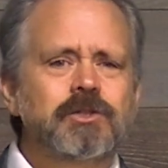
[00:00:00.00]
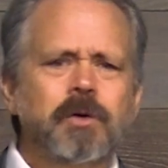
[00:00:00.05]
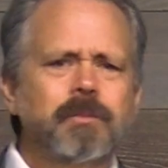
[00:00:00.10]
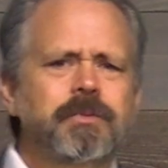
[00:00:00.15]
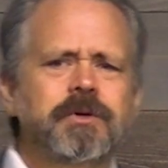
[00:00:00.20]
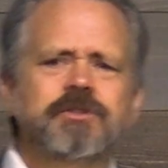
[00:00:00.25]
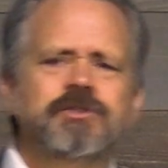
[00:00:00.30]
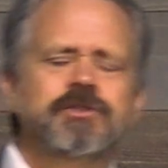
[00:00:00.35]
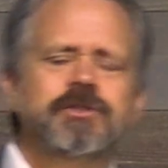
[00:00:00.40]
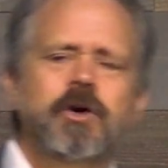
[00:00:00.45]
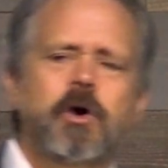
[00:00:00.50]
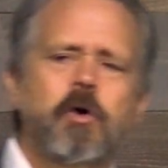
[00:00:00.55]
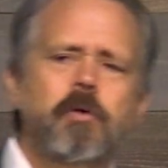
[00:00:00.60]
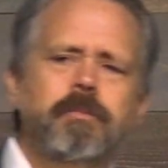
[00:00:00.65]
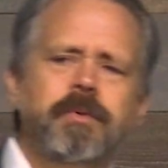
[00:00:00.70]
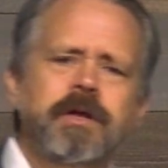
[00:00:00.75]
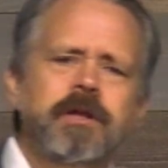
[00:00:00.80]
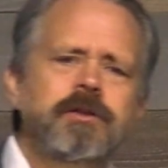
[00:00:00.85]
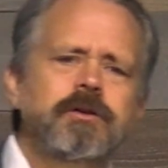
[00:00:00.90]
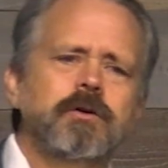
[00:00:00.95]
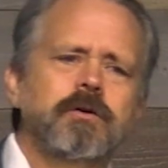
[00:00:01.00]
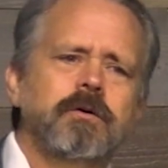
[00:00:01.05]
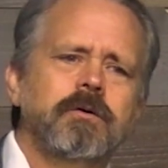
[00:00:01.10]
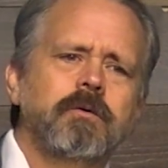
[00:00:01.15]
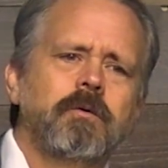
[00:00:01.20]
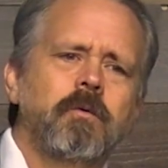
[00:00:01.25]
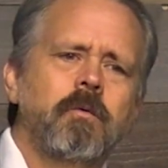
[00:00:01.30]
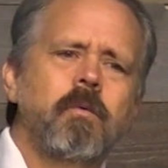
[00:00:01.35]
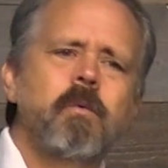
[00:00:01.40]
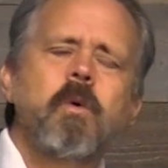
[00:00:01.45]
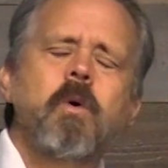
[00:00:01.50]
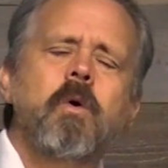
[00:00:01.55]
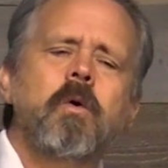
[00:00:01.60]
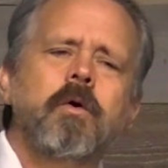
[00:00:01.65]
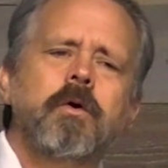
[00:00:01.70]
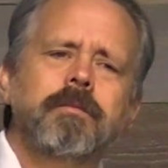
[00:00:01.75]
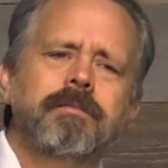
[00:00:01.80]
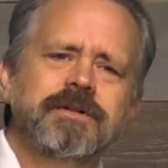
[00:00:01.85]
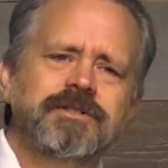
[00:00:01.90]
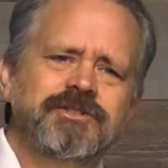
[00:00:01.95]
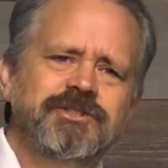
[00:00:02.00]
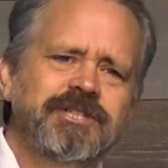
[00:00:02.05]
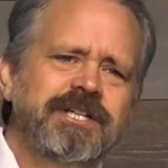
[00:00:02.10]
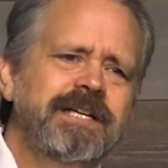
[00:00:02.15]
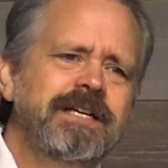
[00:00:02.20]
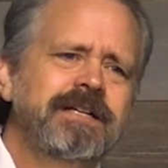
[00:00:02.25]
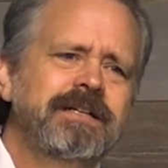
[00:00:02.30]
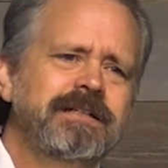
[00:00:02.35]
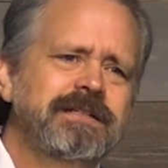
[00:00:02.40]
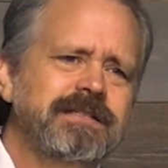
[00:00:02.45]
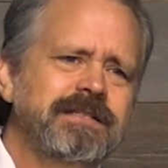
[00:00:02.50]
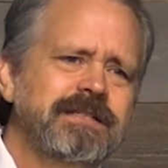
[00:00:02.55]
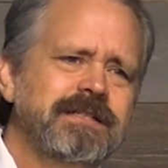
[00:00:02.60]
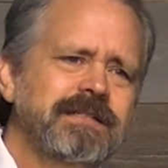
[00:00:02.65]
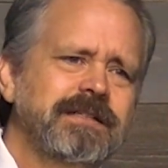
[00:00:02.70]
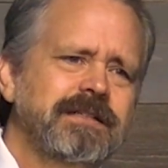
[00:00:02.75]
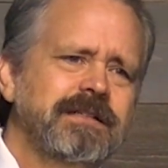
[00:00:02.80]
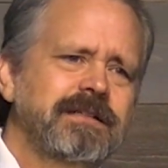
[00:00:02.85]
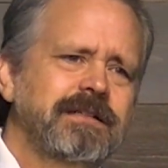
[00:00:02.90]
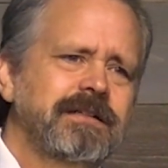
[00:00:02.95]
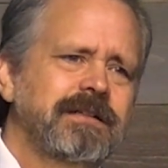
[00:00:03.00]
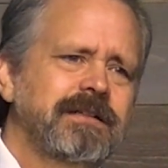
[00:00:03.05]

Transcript: Don't put your hope in your war machines.